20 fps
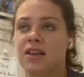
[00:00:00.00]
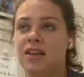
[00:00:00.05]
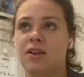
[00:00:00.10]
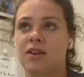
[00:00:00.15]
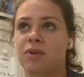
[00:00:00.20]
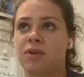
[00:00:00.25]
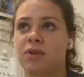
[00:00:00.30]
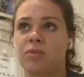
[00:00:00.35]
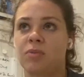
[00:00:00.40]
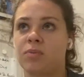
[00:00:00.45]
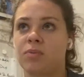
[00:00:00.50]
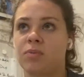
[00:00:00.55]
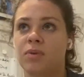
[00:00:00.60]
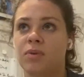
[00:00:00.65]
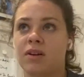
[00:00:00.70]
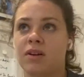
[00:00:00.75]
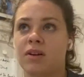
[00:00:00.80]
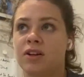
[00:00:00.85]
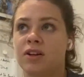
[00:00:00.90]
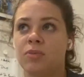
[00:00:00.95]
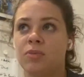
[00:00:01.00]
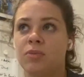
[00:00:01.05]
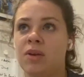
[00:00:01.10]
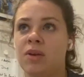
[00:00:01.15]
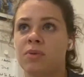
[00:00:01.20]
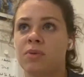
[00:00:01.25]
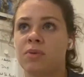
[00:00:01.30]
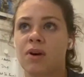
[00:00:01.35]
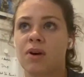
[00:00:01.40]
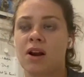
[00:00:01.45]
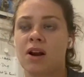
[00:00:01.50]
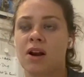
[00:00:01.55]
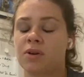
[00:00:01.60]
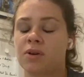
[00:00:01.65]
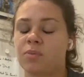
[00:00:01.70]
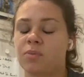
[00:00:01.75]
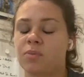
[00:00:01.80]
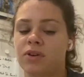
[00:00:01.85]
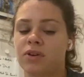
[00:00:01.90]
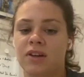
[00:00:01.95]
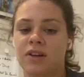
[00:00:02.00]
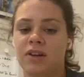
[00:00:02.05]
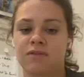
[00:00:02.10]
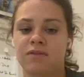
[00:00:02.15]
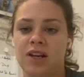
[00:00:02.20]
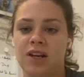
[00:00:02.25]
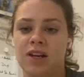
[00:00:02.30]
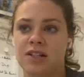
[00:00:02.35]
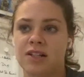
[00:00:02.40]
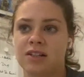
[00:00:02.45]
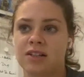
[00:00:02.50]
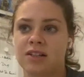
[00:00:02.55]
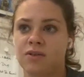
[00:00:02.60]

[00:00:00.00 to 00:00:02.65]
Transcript: in where, people probably wouldn't put their feet.